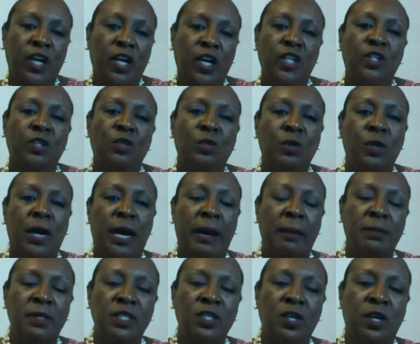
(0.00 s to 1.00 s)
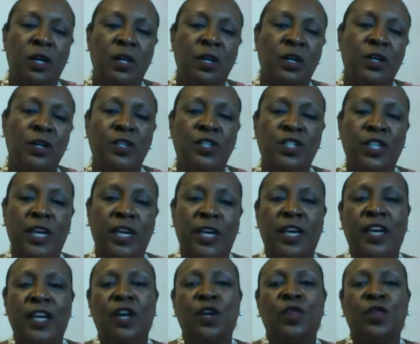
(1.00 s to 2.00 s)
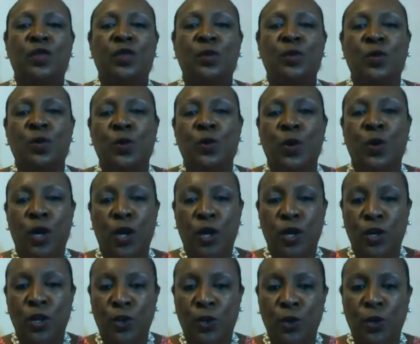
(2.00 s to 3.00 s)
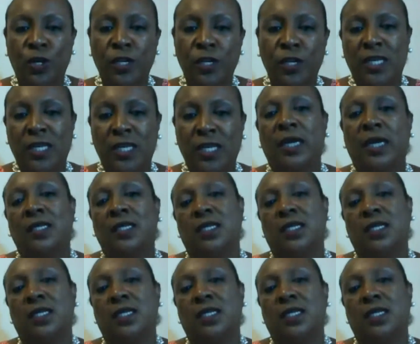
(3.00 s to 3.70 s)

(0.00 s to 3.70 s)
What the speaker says: out through Amazon, or you're checking out through your site?